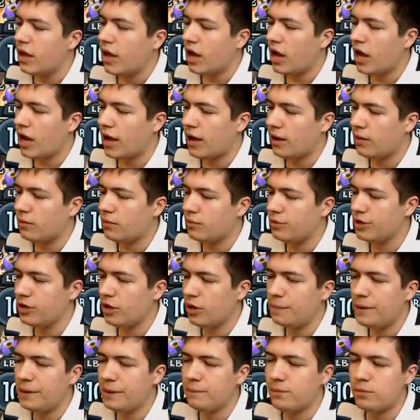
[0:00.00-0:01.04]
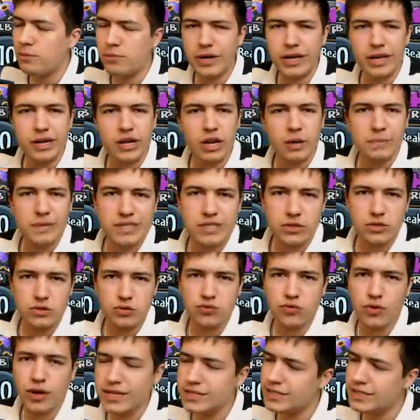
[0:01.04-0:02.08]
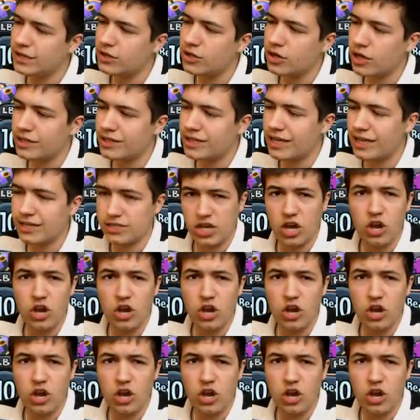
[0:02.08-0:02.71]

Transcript: You know, people bringing up these crazy good ideas.